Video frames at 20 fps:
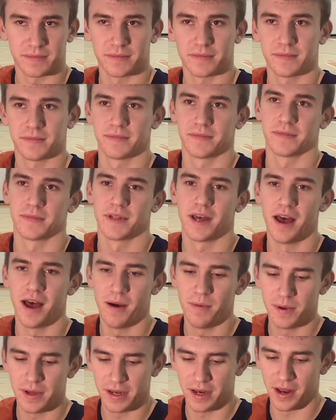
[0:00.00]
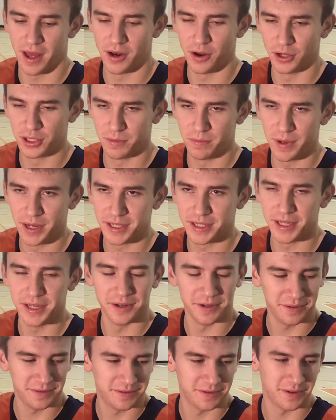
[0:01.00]
one? I mean, I know it's a big
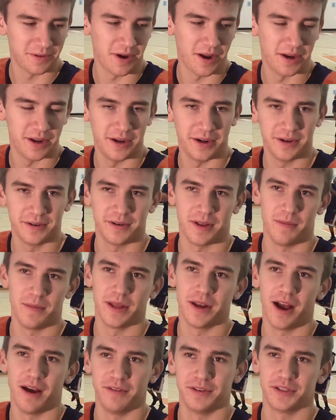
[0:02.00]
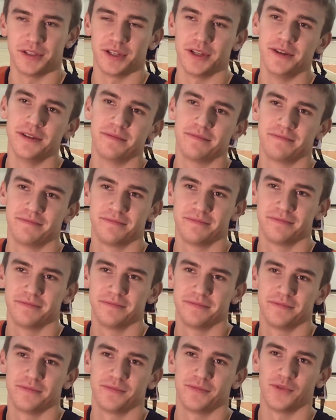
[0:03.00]
deal around here. I mean, obviously,
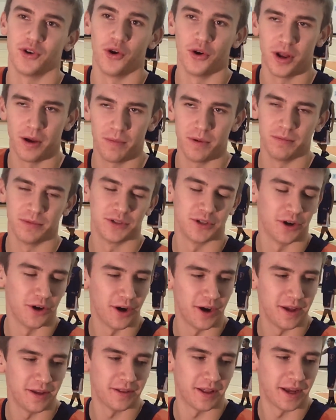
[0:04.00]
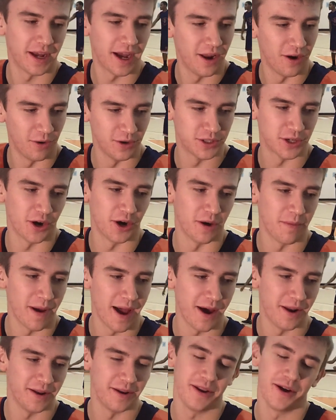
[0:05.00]
growing up in Missouri, like, I'd always heard
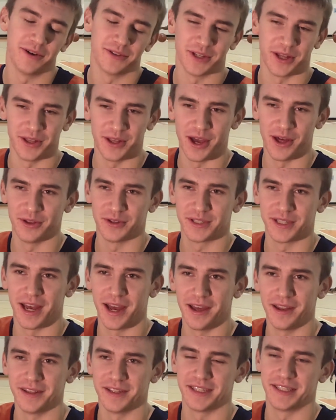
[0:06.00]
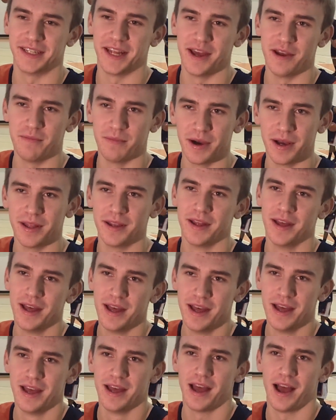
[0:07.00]
about it, and I was on the other side of the state, but
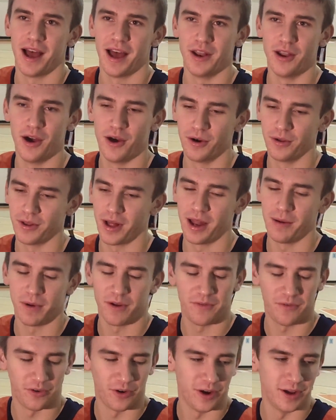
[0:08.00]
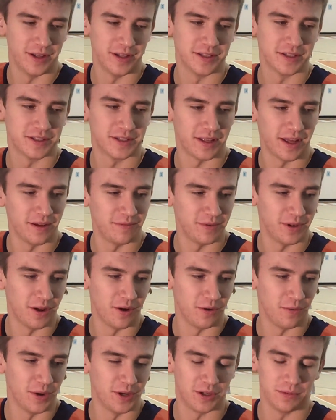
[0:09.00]
I know a lot of my friends that, you
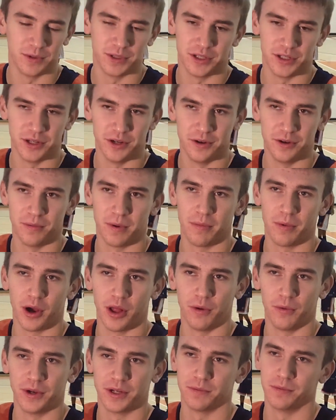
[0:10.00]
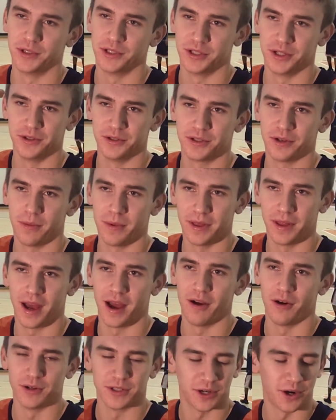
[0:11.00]
know, went to Mizzou. My brother went to Mizzou, so I mean,
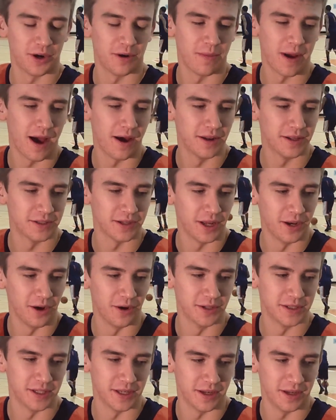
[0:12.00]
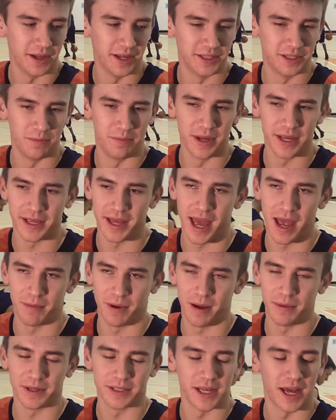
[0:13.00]
I always heard about it. So I know it's a big game,
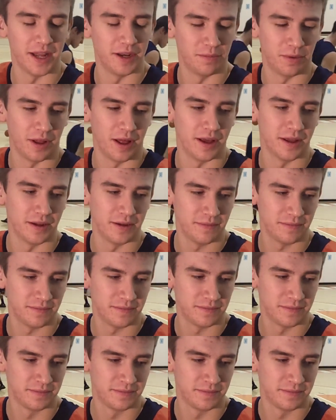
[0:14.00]
and I'm excited to play in it.